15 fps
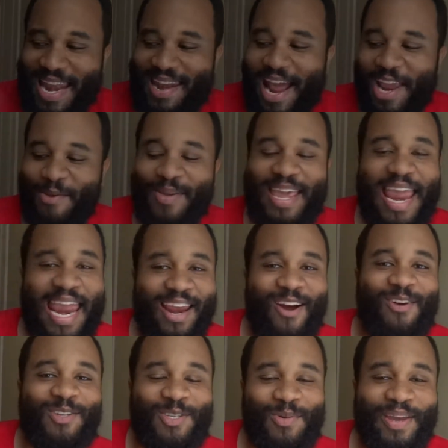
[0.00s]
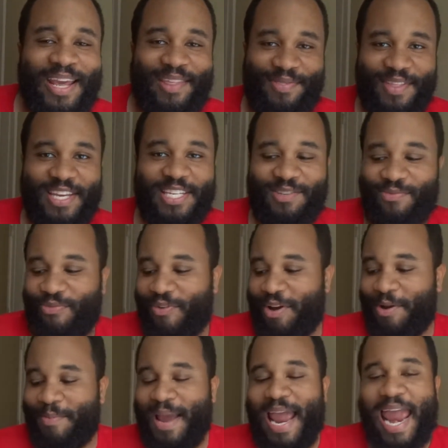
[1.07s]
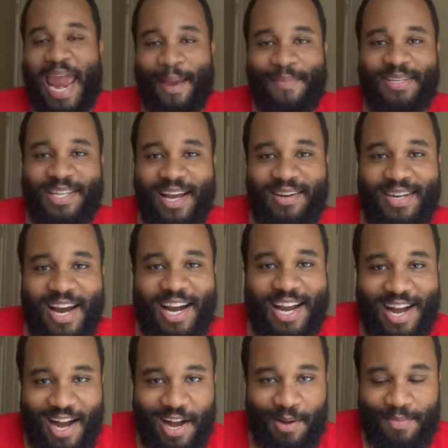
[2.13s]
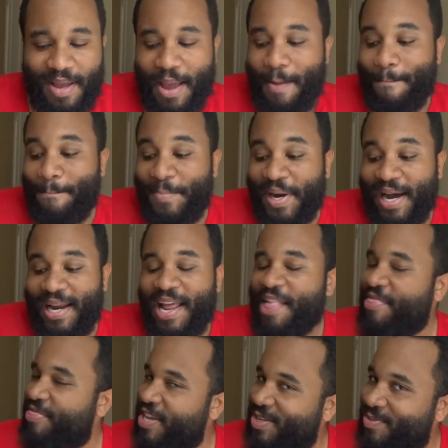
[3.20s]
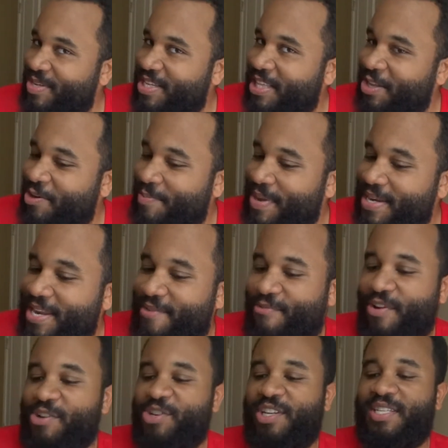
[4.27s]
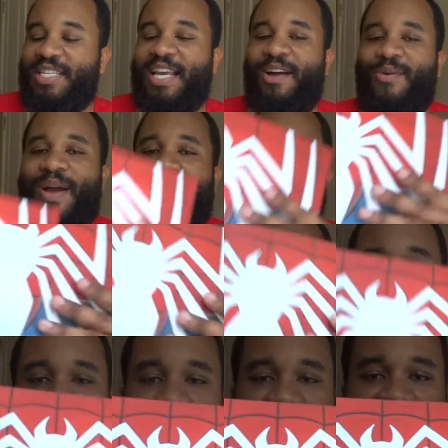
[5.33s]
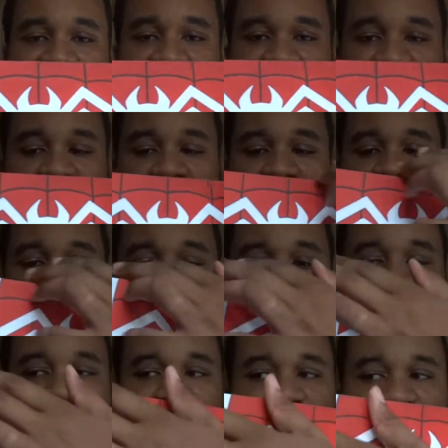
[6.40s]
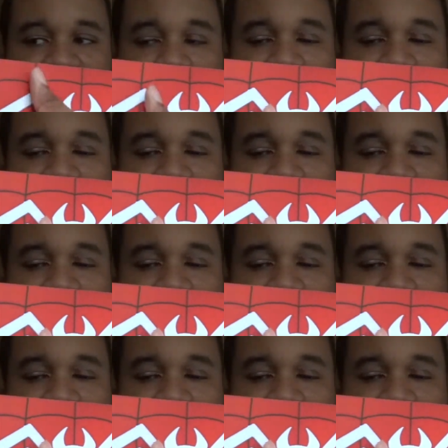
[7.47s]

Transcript: Now you can also get this from Amazon.com, but this one's a little bit different. As you can tell, it comes with a very special